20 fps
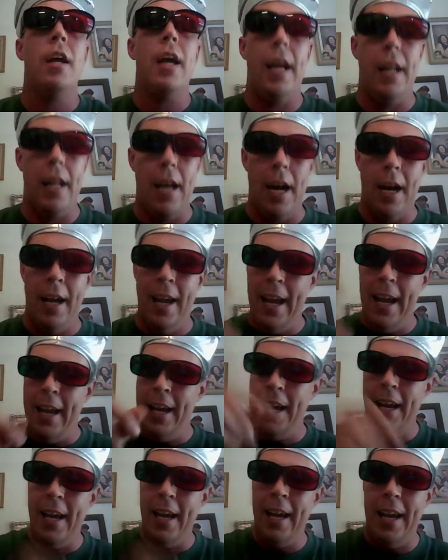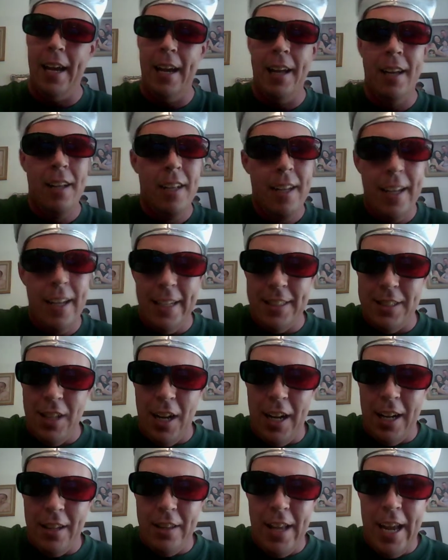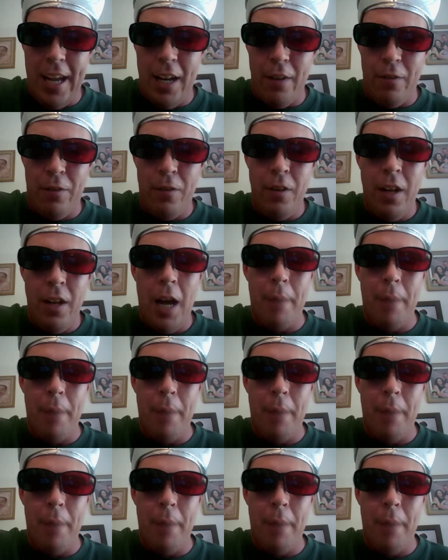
And uh, heh, heh, heh. He's not a native.